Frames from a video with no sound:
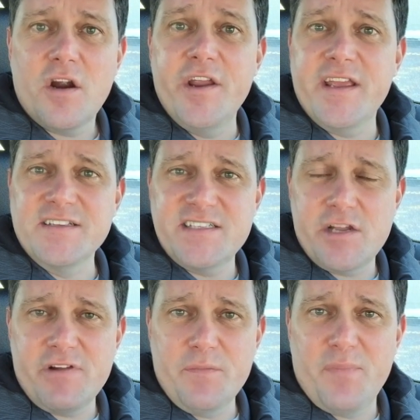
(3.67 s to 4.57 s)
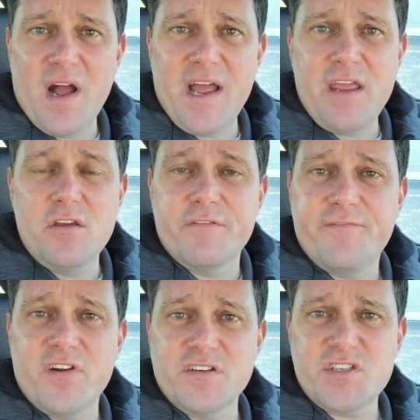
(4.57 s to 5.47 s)
Are you considering buying your
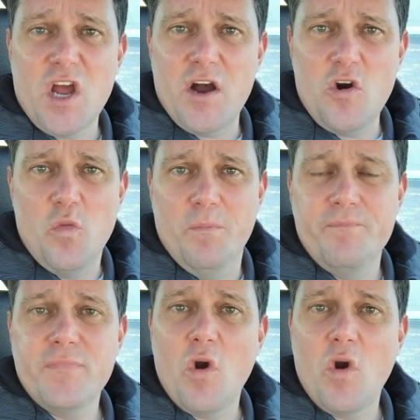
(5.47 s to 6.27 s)
first home